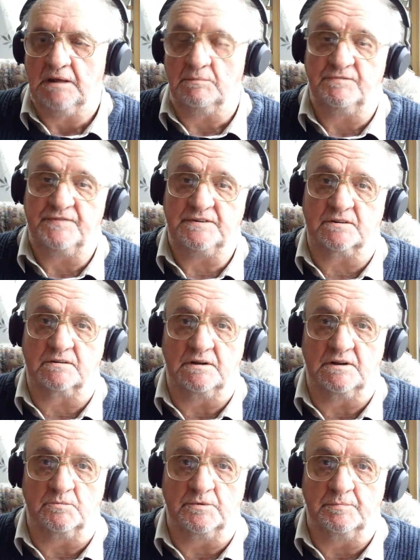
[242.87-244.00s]
I mean, physical
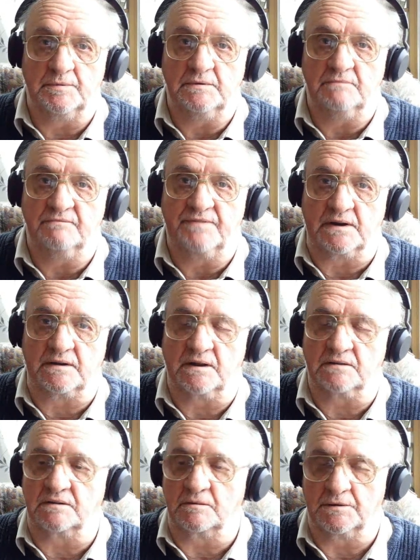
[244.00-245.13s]
help would have been
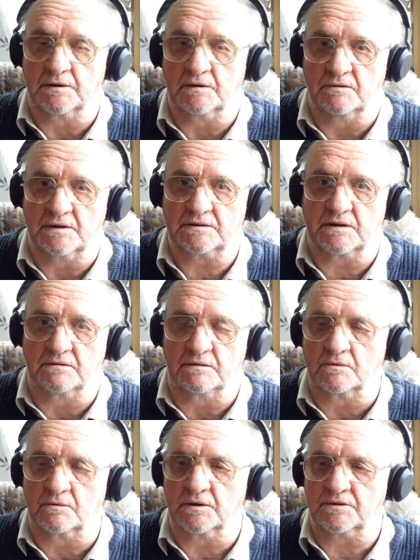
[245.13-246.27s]
fantastic, but I know that's out of
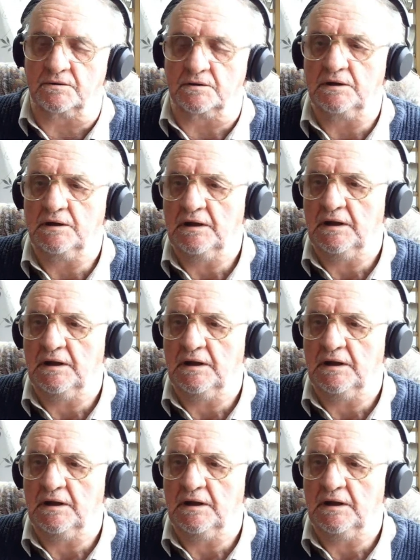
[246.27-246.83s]
the question.